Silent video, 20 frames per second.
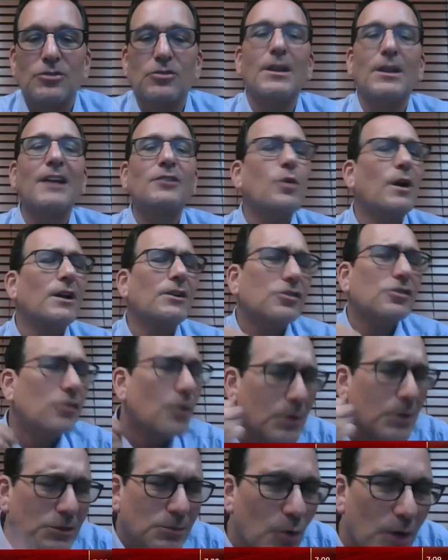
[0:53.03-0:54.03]
And that's why it's so
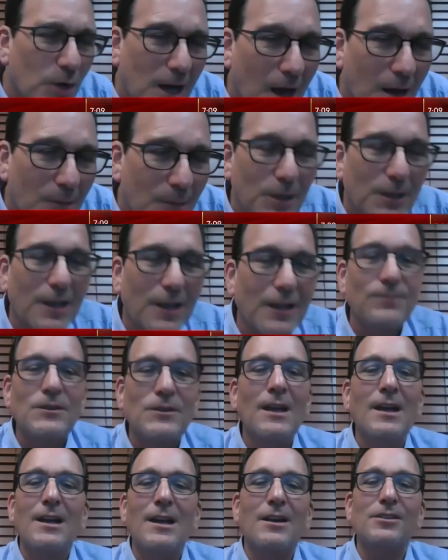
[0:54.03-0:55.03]
much more complicated,
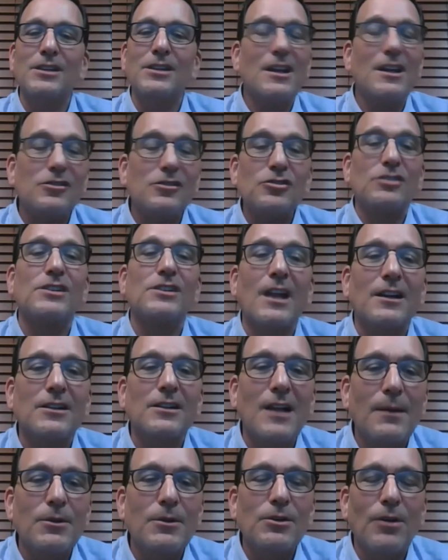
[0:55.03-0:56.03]
because it isn't just an
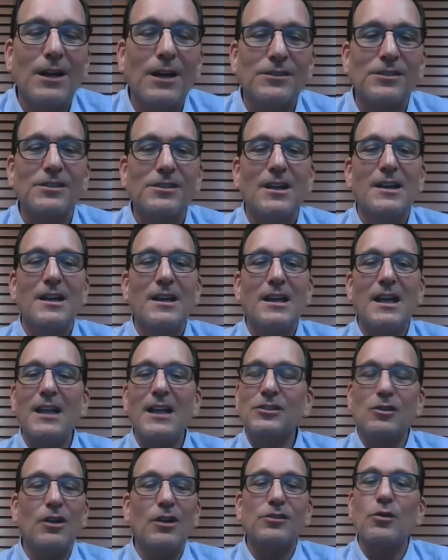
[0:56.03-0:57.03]
economic crisis.
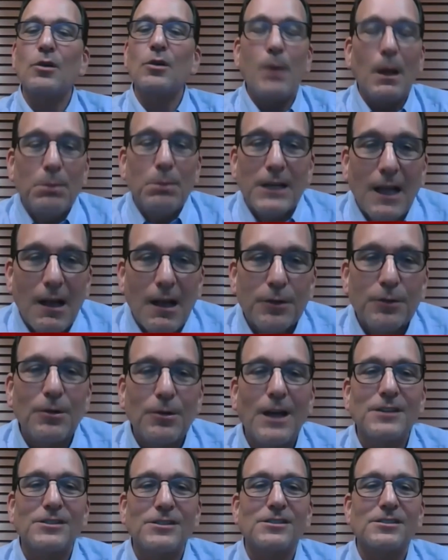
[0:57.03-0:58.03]
It's also a public health
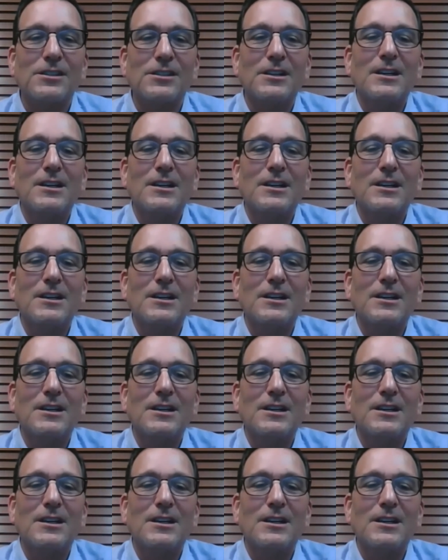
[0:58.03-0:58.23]
crisis.